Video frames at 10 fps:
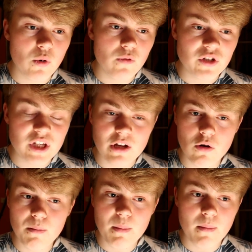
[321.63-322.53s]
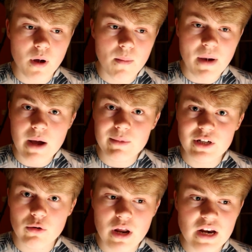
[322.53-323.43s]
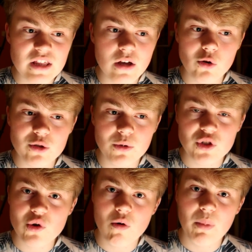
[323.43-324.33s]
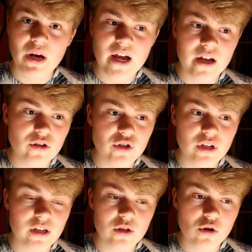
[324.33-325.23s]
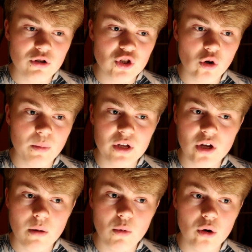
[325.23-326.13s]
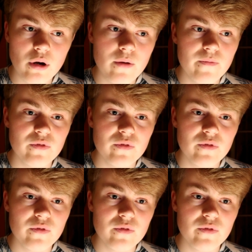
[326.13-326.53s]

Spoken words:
Obviously they got Mohamed El Neni, the ultimate squad player, can do a job and come on,